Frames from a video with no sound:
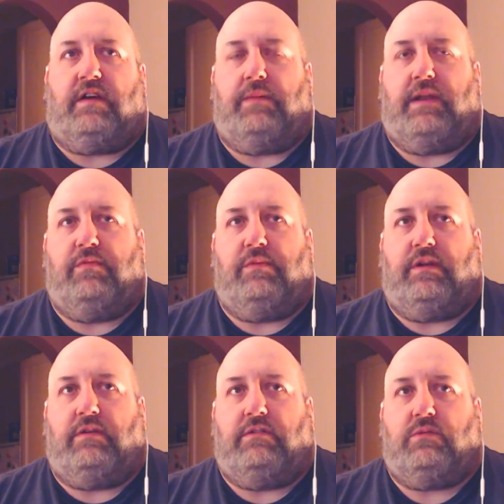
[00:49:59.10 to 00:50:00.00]
and everyone
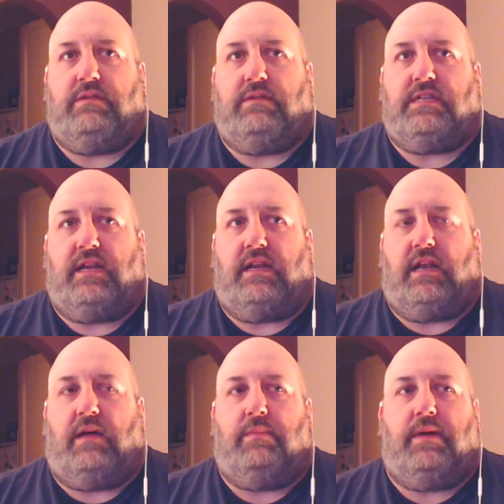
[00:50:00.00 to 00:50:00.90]
knows we're a selling
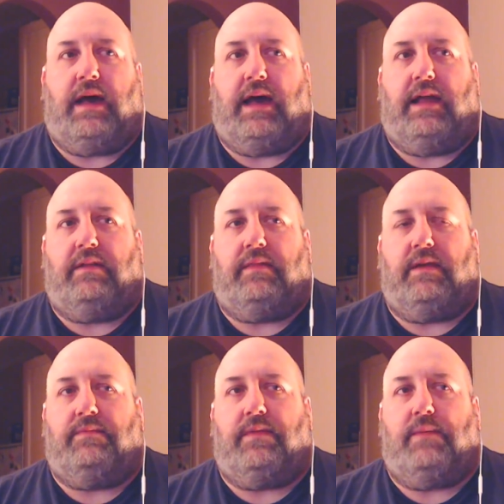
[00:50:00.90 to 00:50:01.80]
club, and
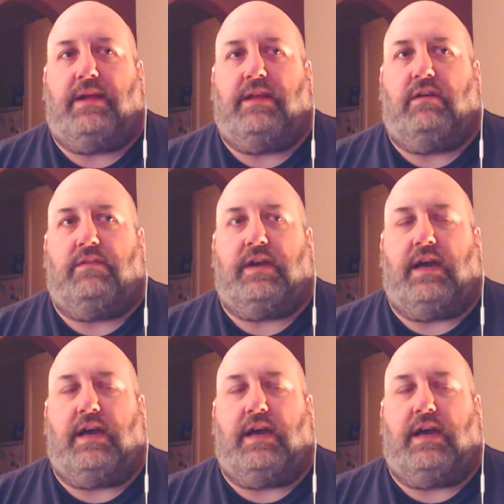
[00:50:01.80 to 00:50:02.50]
Man United have come